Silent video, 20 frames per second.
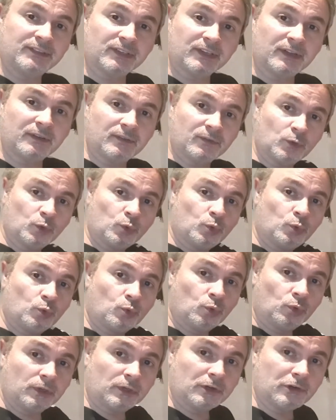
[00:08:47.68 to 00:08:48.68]
it
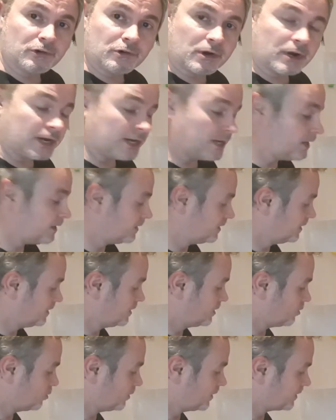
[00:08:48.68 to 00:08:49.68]
all grey
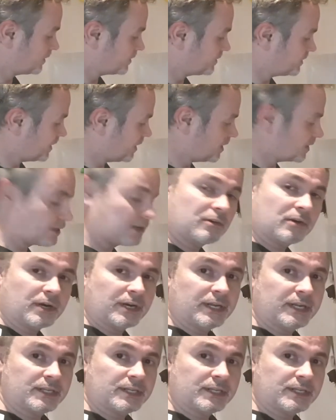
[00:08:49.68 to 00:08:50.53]
with a darker grey